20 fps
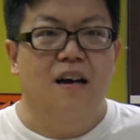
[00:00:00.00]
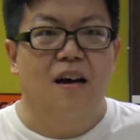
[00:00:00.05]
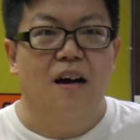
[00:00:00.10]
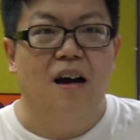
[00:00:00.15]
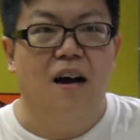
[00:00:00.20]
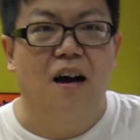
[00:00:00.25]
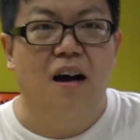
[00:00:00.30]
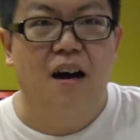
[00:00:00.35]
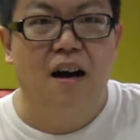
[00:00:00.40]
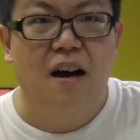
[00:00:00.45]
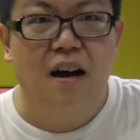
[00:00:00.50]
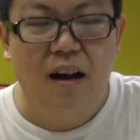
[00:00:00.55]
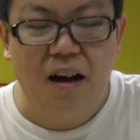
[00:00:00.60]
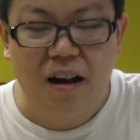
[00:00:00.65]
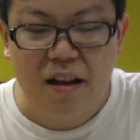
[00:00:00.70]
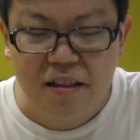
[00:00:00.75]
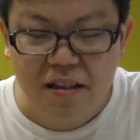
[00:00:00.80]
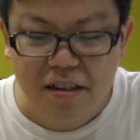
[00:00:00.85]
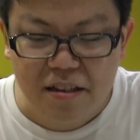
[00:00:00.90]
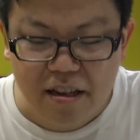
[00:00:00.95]

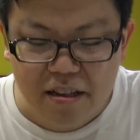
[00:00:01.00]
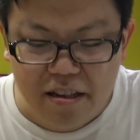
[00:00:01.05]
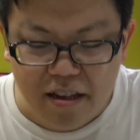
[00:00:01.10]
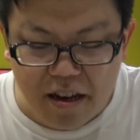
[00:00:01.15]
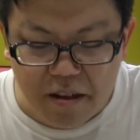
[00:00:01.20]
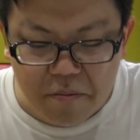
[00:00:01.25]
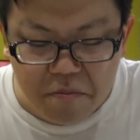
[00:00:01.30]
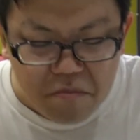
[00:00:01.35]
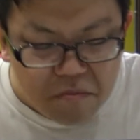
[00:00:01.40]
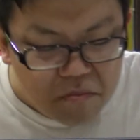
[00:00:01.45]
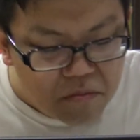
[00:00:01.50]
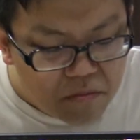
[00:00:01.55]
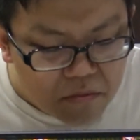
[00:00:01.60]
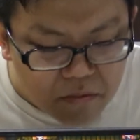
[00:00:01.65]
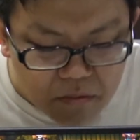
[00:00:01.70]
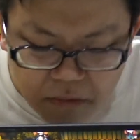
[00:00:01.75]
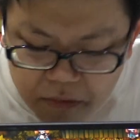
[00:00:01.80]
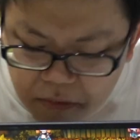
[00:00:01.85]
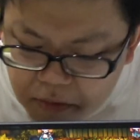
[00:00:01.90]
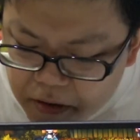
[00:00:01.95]
Other than that,
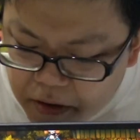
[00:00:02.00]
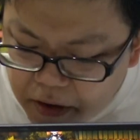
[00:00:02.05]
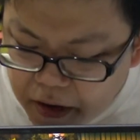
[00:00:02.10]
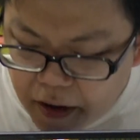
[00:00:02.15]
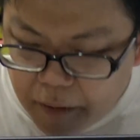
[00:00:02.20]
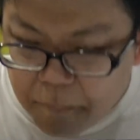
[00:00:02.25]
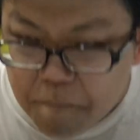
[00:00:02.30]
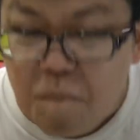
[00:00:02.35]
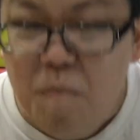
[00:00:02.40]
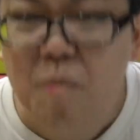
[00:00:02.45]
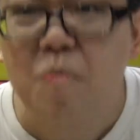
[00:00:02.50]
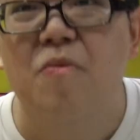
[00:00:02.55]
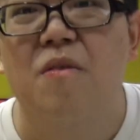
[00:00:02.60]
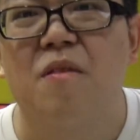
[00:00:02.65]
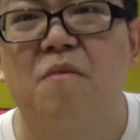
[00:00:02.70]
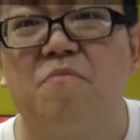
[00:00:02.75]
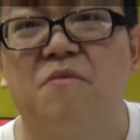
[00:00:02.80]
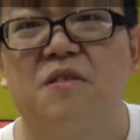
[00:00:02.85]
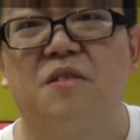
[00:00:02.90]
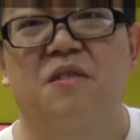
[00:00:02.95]
yeah,
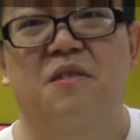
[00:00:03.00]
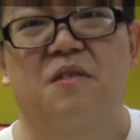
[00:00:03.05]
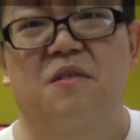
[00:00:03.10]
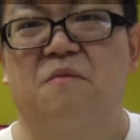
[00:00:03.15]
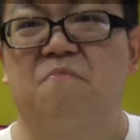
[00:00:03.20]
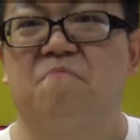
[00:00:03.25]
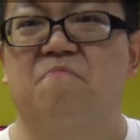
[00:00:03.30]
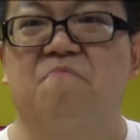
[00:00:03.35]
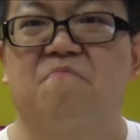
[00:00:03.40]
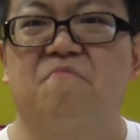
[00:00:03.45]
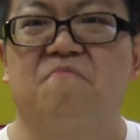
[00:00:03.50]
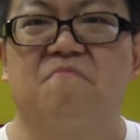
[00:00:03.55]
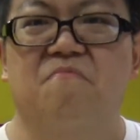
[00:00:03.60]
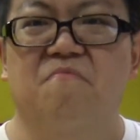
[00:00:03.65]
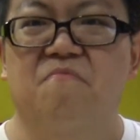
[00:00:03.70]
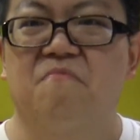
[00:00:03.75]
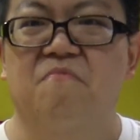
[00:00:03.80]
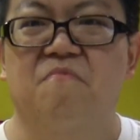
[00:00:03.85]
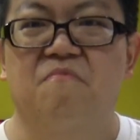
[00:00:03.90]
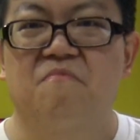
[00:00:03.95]
it's
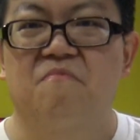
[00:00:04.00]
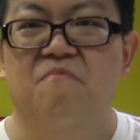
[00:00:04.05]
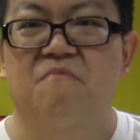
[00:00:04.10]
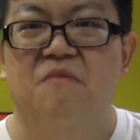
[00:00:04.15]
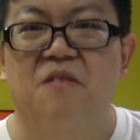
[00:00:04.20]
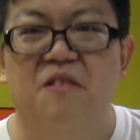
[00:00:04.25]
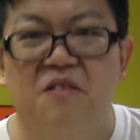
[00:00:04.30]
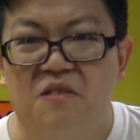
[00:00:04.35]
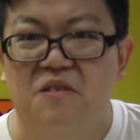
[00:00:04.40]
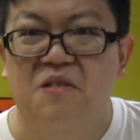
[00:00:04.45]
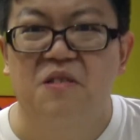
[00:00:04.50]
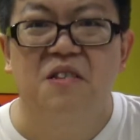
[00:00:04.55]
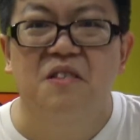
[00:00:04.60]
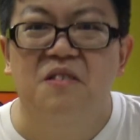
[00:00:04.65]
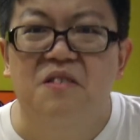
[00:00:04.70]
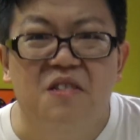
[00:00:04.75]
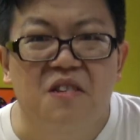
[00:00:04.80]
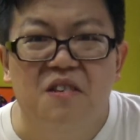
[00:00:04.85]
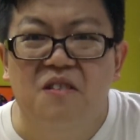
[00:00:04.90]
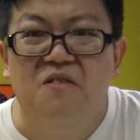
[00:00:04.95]

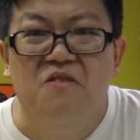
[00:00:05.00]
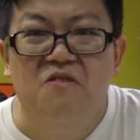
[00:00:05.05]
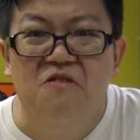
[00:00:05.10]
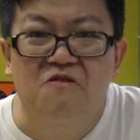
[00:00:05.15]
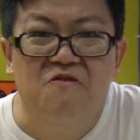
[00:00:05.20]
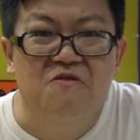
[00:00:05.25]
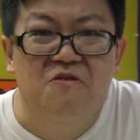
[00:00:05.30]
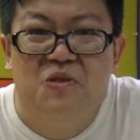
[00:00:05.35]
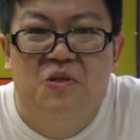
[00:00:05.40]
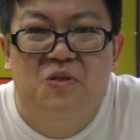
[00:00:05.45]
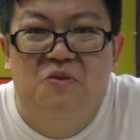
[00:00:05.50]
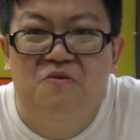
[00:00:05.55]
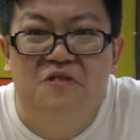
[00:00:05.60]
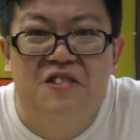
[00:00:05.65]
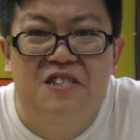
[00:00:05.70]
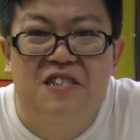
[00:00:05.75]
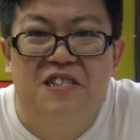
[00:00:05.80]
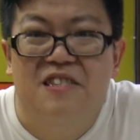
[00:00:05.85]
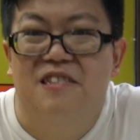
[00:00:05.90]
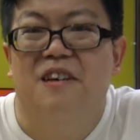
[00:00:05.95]
a cool
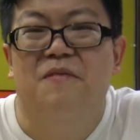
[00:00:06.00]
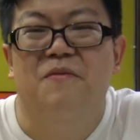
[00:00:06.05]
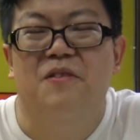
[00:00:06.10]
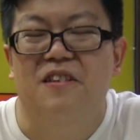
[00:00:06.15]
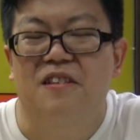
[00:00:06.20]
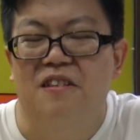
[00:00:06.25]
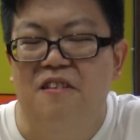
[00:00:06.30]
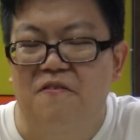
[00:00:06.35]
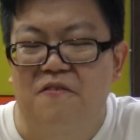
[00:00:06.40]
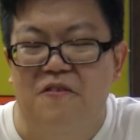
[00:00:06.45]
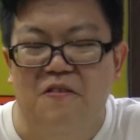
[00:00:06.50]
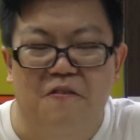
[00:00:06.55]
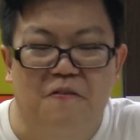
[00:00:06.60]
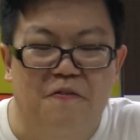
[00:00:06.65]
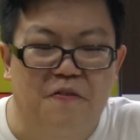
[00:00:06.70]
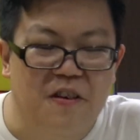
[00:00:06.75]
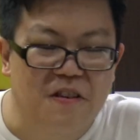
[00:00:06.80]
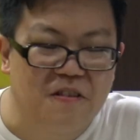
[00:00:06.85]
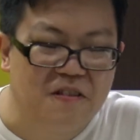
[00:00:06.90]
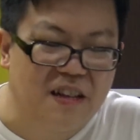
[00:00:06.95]
screen. I mean, if you
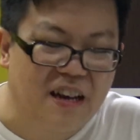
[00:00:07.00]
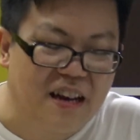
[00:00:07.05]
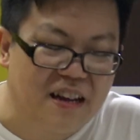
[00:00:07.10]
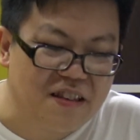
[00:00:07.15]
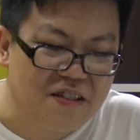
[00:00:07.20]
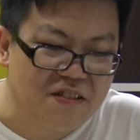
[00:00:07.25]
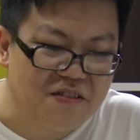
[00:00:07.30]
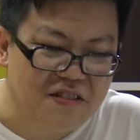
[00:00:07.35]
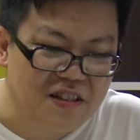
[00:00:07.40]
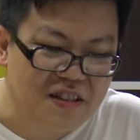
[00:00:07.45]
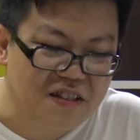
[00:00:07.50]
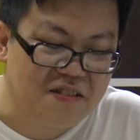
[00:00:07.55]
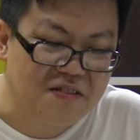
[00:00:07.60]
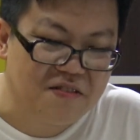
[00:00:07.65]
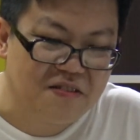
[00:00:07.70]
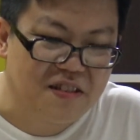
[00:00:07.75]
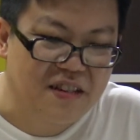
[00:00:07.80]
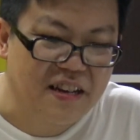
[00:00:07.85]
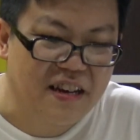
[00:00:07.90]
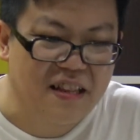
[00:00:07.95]
feel that you need
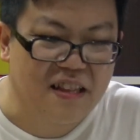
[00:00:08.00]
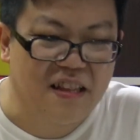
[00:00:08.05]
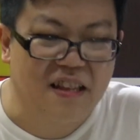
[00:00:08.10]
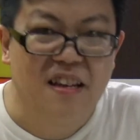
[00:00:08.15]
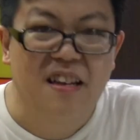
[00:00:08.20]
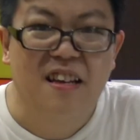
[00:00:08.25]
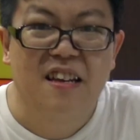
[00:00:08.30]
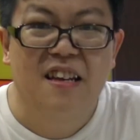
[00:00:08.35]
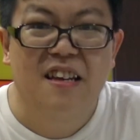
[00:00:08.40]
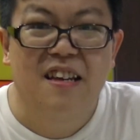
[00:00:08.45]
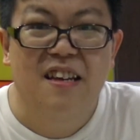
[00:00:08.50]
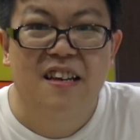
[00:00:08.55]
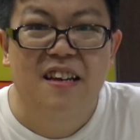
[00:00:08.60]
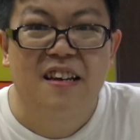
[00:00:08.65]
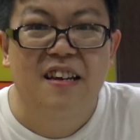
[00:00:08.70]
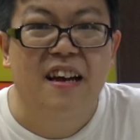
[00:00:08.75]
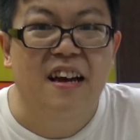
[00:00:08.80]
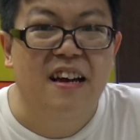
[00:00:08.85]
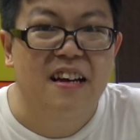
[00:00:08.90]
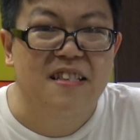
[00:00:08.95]
to
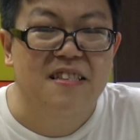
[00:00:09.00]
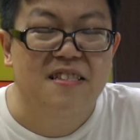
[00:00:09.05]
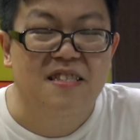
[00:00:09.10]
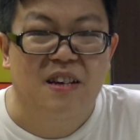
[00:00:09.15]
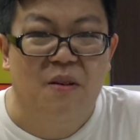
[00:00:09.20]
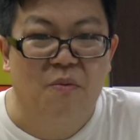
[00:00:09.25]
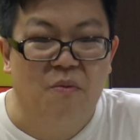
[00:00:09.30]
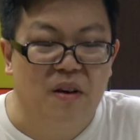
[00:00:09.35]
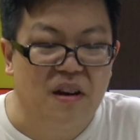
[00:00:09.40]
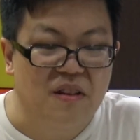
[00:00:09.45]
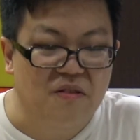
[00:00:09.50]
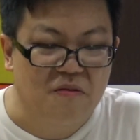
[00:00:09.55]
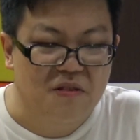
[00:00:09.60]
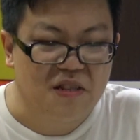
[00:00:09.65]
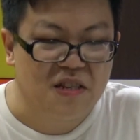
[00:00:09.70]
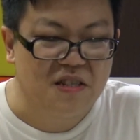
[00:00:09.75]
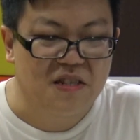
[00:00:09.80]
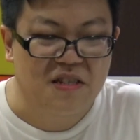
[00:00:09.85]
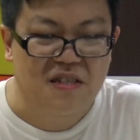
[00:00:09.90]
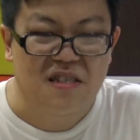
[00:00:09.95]
get some way to
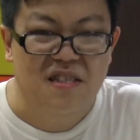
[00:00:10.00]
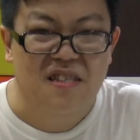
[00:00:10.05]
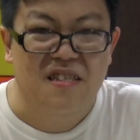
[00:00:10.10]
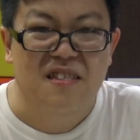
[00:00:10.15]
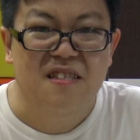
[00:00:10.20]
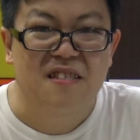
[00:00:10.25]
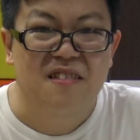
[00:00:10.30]
just